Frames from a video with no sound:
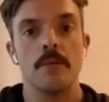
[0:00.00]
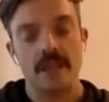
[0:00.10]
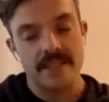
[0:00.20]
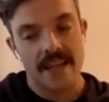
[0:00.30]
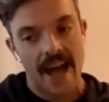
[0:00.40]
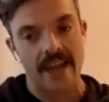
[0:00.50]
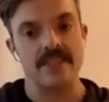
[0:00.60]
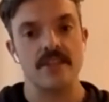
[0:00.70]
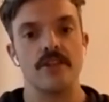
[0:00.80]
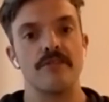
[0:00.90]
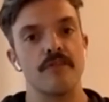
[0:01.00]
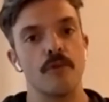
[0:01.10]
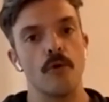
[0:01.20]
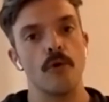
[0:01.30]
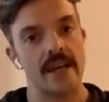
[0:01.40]
Place a hand on the
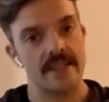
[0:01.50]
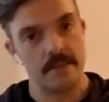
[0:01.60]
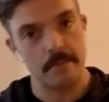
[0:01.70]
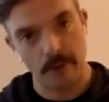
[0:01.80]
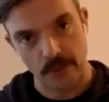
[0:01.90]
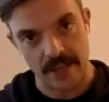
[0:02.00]
floor, get some body